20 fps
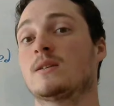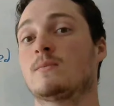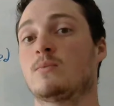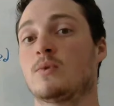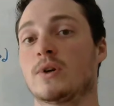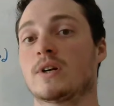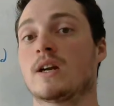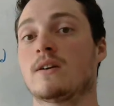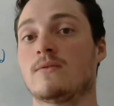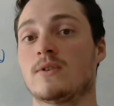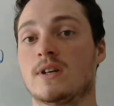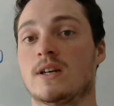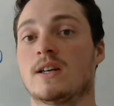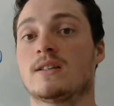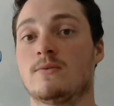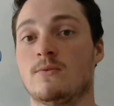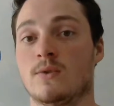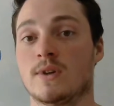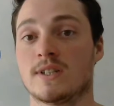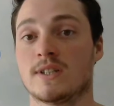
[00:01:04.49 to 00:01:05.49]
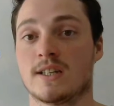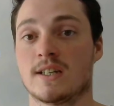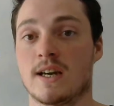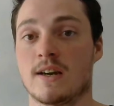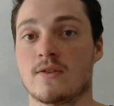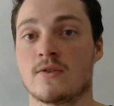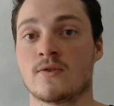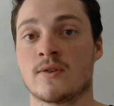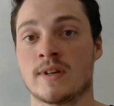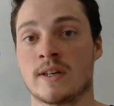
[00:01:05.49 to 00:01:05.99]
bring everyone
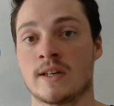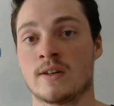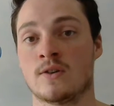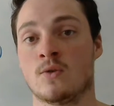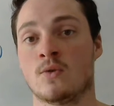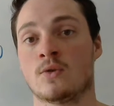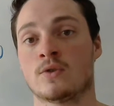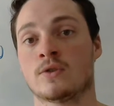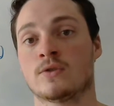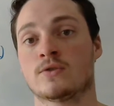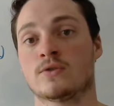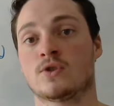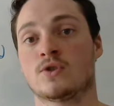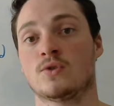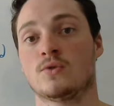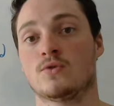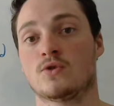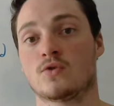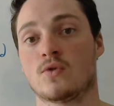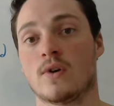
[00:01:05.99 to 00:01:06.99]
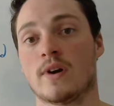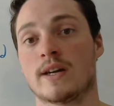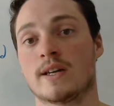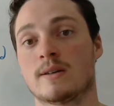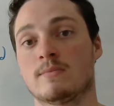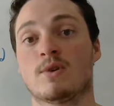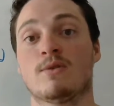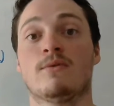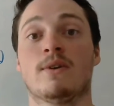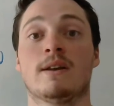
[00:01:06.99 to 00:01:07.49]
together and in order to try
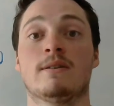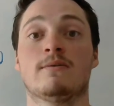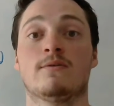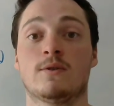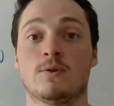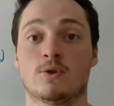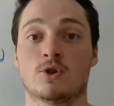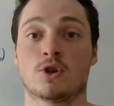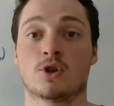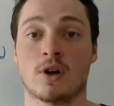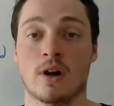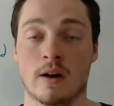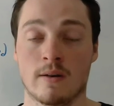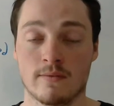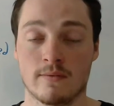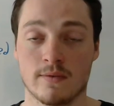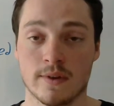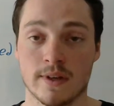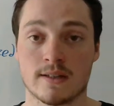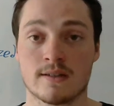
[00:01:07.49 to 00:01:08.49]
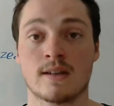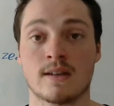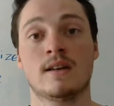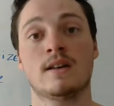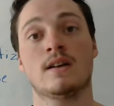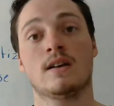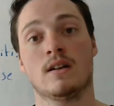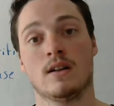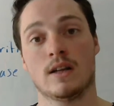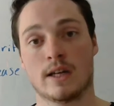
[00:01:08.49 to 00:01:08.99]
and prevent future conflicts
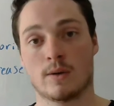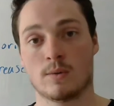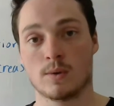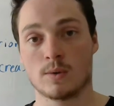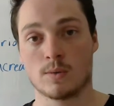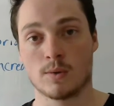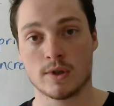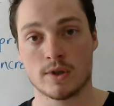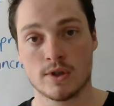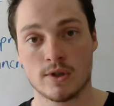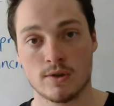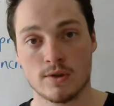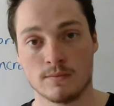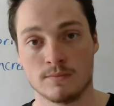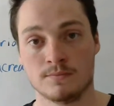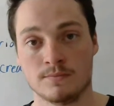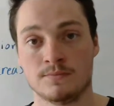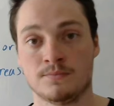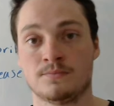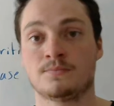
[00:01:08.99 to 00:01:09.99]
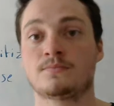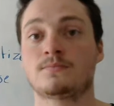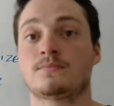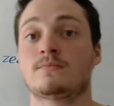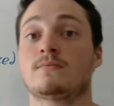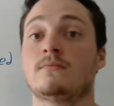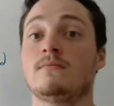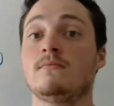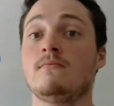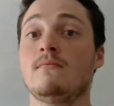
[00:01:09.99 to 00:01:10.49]
like World War II.
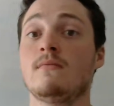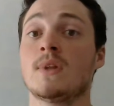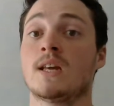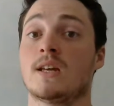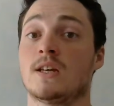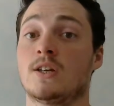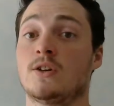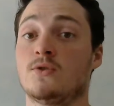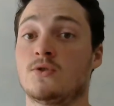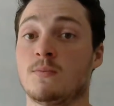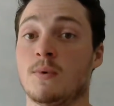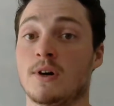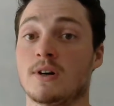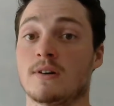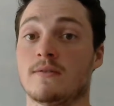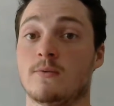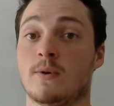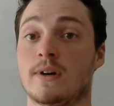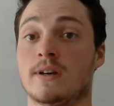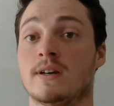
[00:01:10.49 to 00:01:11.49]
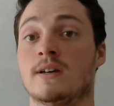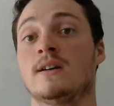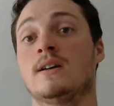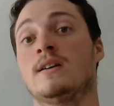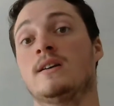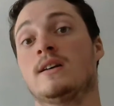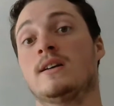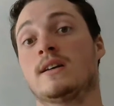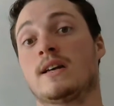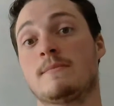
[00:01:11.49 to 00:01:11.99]
A huge part of what
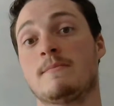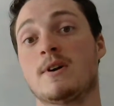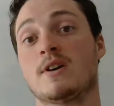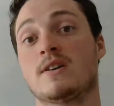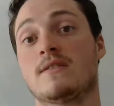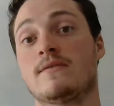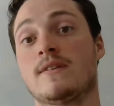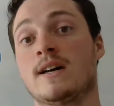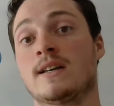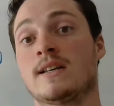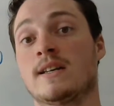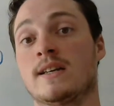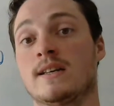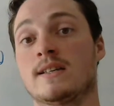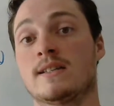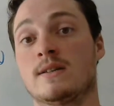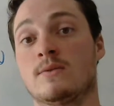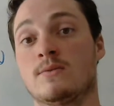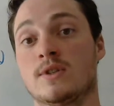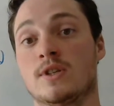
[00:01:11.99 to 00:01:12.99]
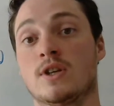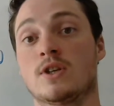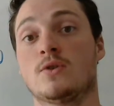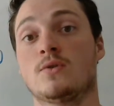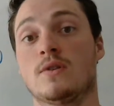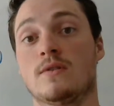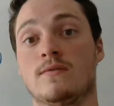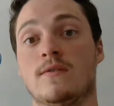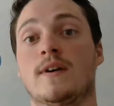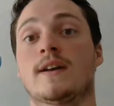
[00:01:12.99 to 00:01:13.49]
came out of that is it was a
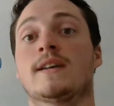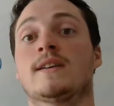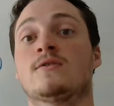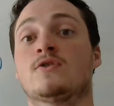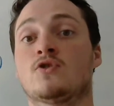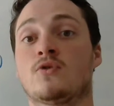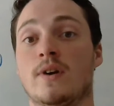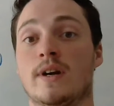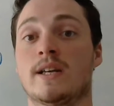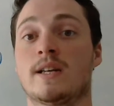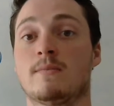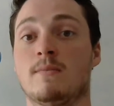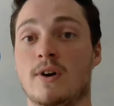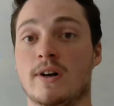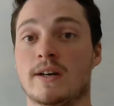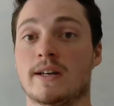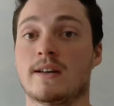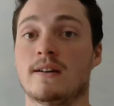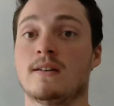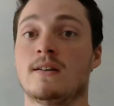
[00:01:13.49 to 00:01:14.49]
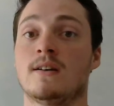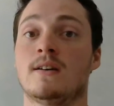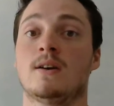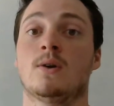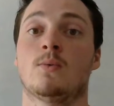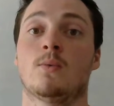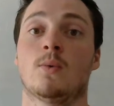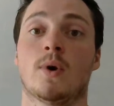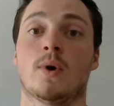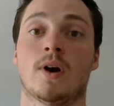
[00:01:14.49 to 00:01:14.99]
unified trading body
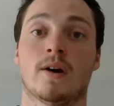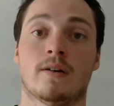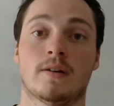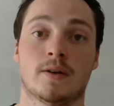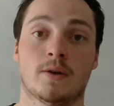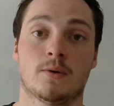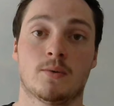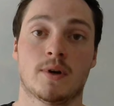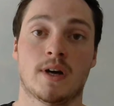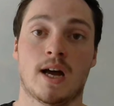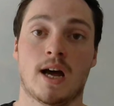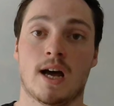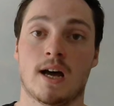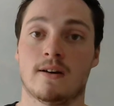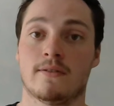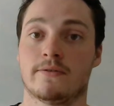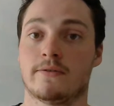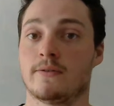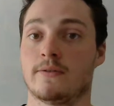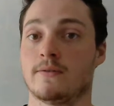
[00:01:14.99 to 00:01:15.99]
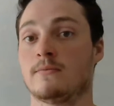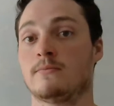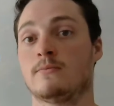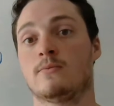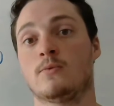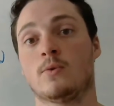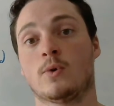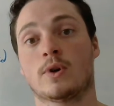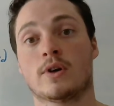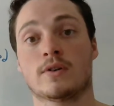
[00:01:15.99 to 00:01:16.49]
where you would have
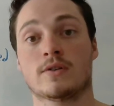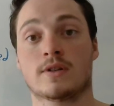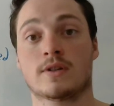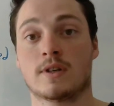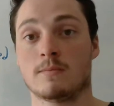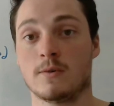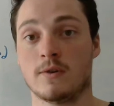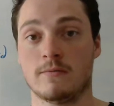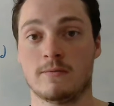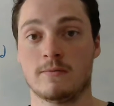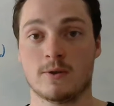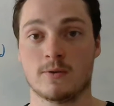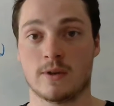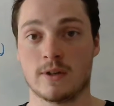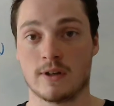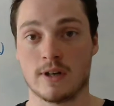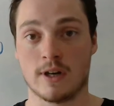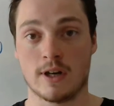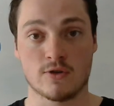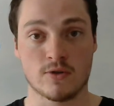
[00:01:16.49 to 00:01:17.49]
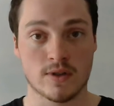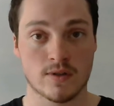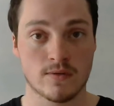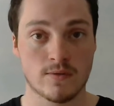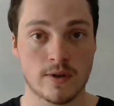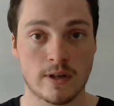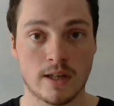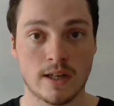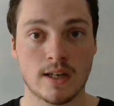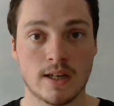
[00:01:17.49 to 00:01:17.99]
workers could move between countries
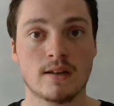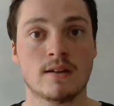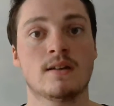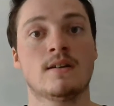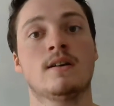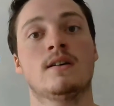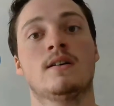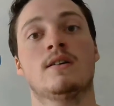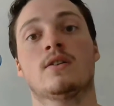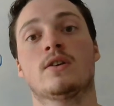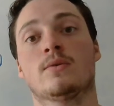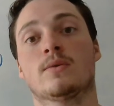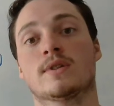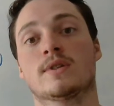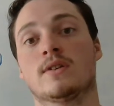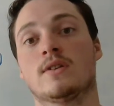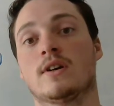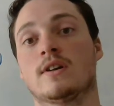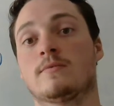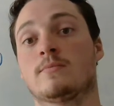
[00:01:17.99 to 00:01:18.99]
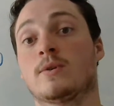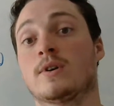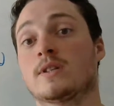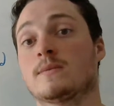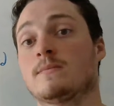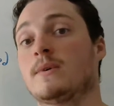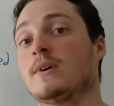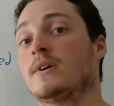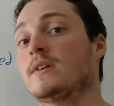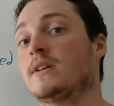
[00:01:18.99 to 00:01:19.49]
freely. There was a lot of
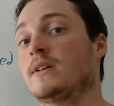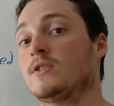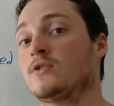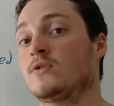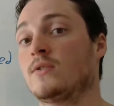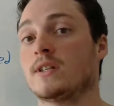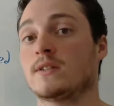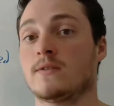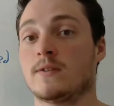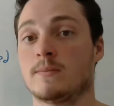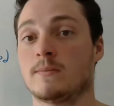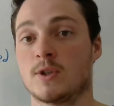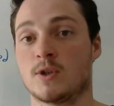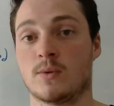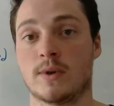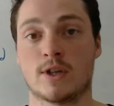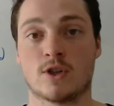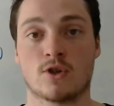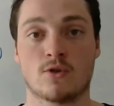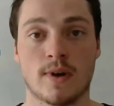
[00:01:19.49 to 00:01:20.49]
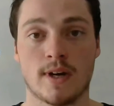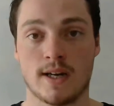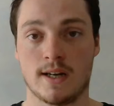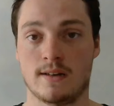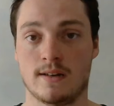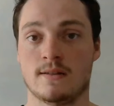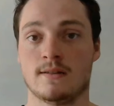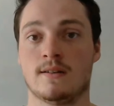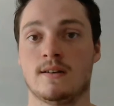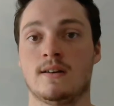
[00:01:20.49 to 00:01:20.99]
prosperity transferred between
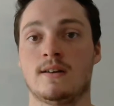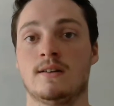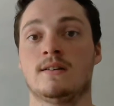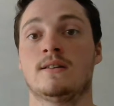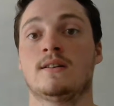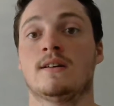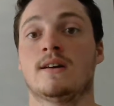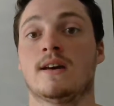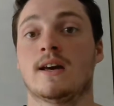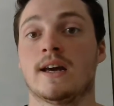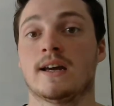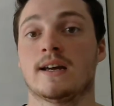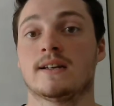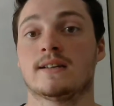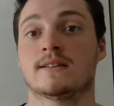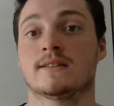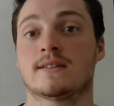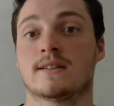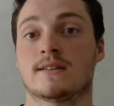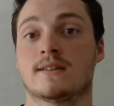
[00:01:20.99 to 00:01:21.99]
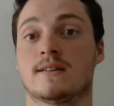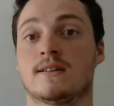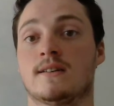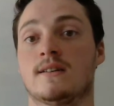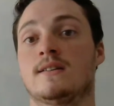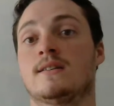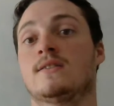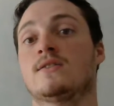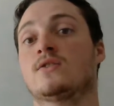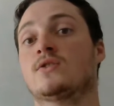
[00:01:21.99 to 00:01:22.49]
trade. And
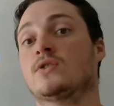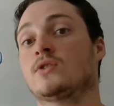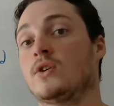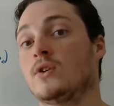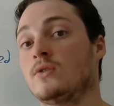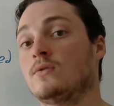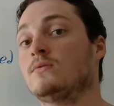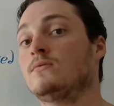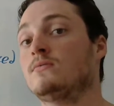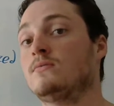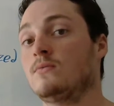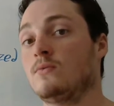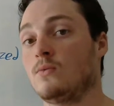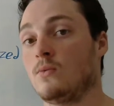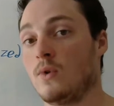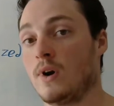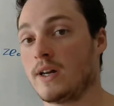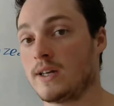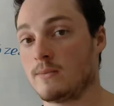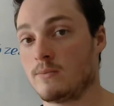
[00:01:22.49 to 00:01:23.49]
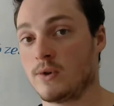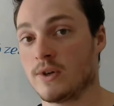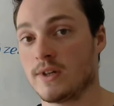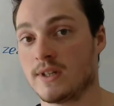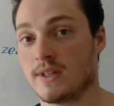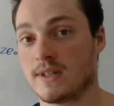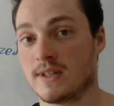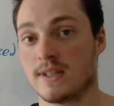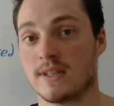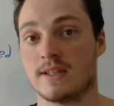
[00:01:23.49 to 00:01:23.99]
so, why did
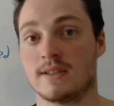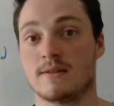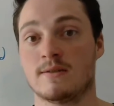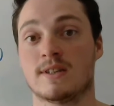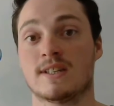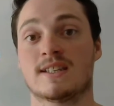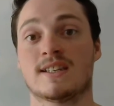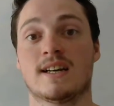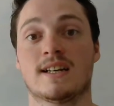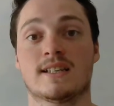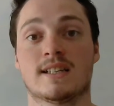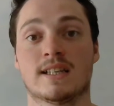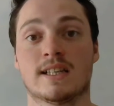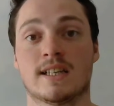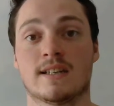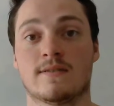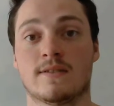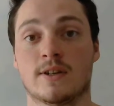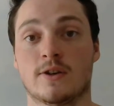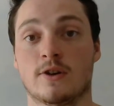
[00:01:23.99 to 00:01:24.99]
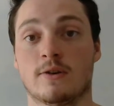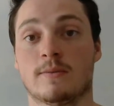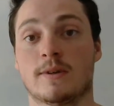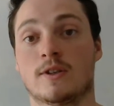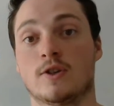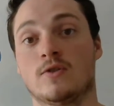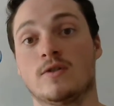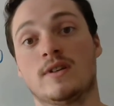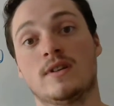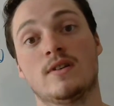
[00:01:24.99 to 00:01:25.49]
Britain decide to leave the European
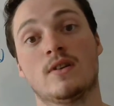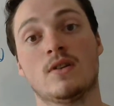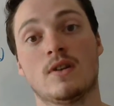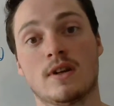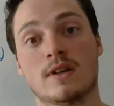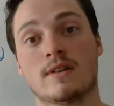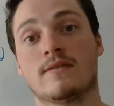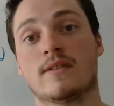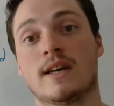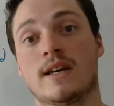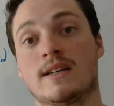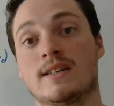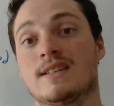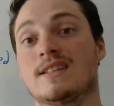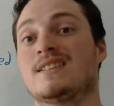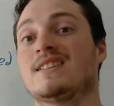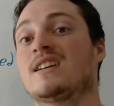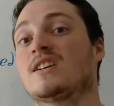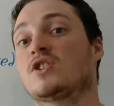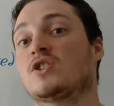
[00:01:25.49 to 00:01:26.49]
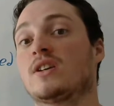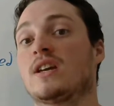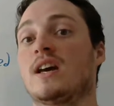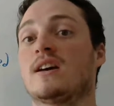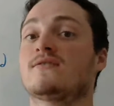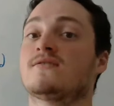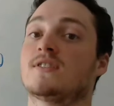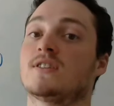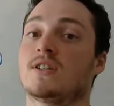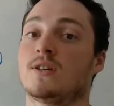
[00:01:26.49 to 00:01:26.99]
Union? A lot of that didn't actually
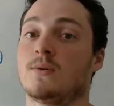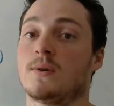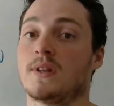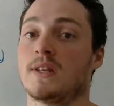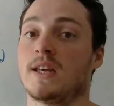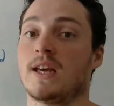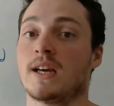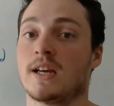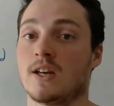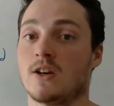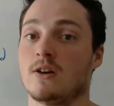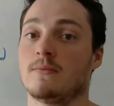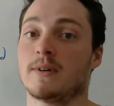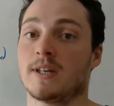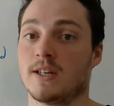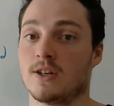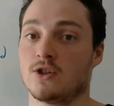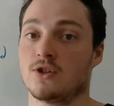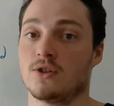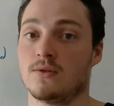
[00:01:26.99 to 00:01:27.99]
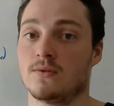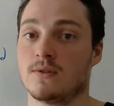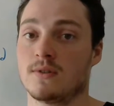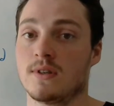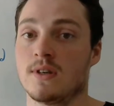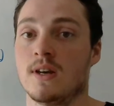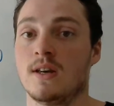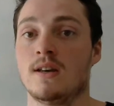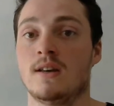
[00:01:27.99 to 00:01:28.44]
have to deal with the economic issues.